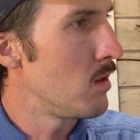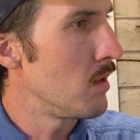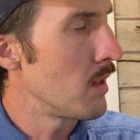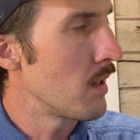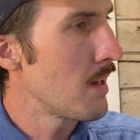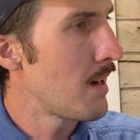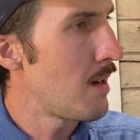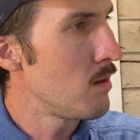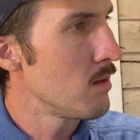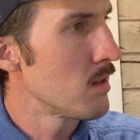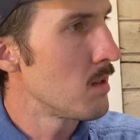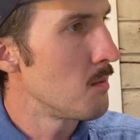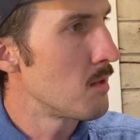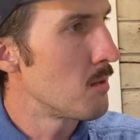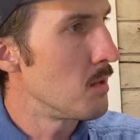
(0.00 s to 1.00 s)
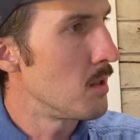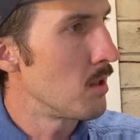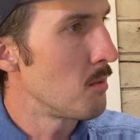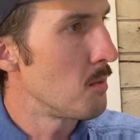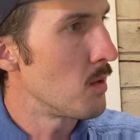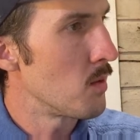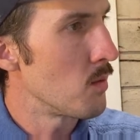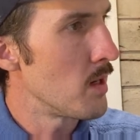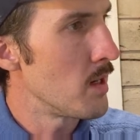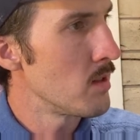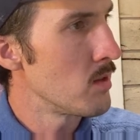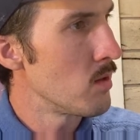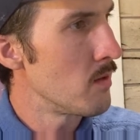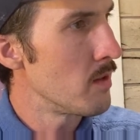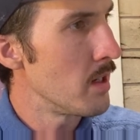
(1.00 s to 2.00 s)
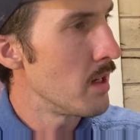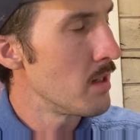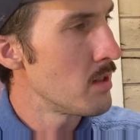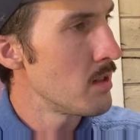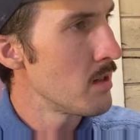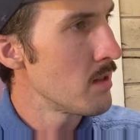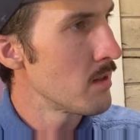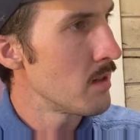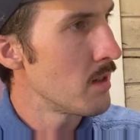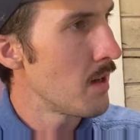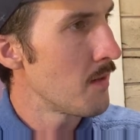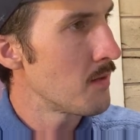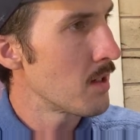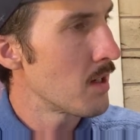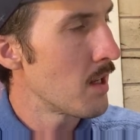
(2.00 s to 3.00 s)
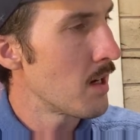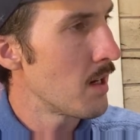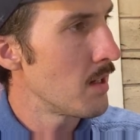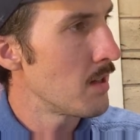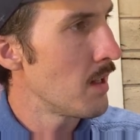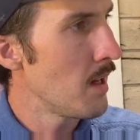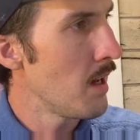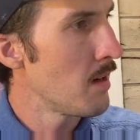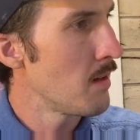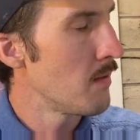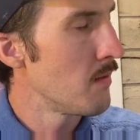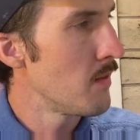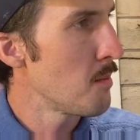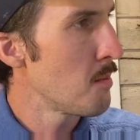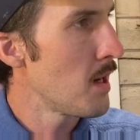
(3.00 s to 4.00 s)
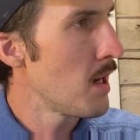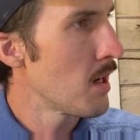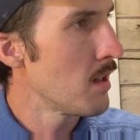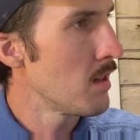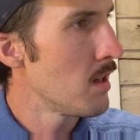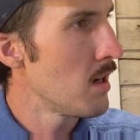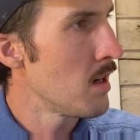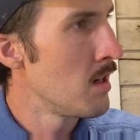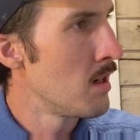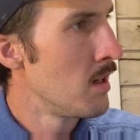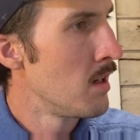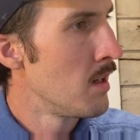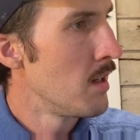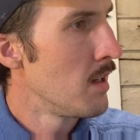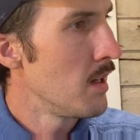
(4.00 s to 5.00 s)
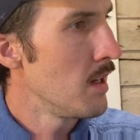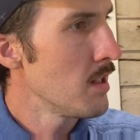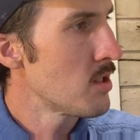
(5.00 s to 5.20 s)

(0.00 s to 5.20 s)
and the cowl seems to be a little bit raised over the edge here so you'd have to kind of get that fit back in there. It's